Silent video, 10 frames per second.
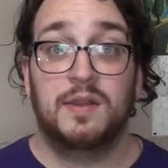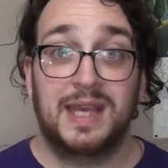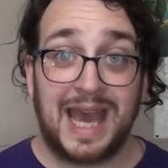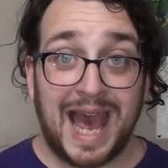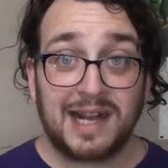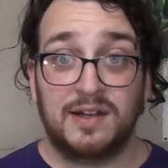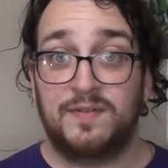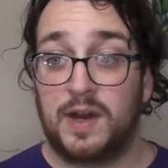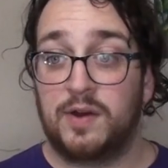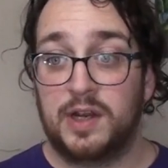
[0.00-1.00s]
The
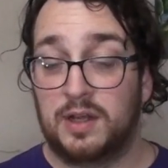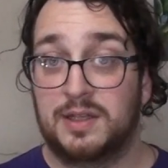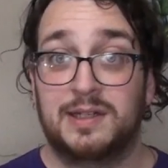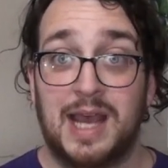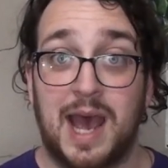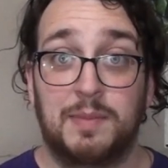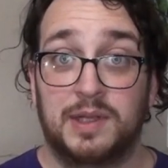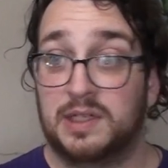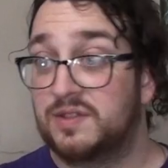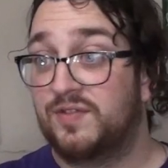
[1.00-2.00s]
active area on the
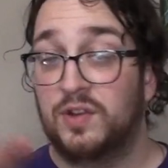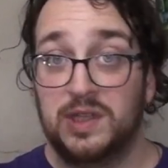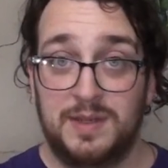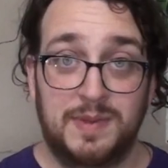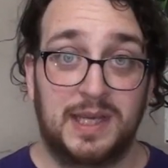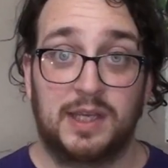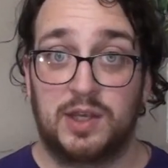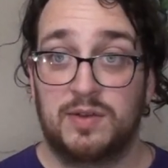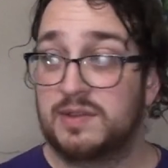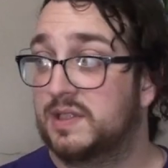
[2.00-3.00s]
tablet is fully being
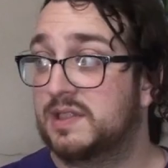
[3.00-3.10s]
used.